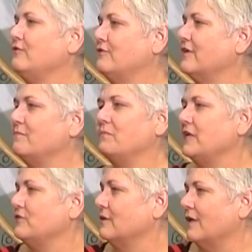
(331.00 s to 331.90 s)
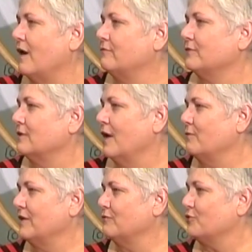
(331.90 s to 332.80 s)
couldn't mention
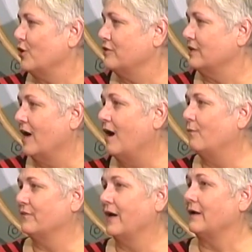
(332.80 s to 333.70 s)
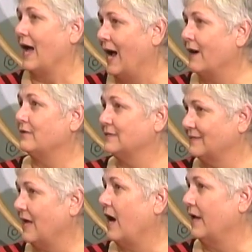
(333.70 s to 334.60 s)
Long Hill Church at all without Iris
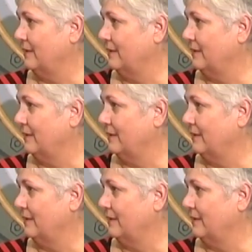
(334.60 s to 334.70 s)
Sykes,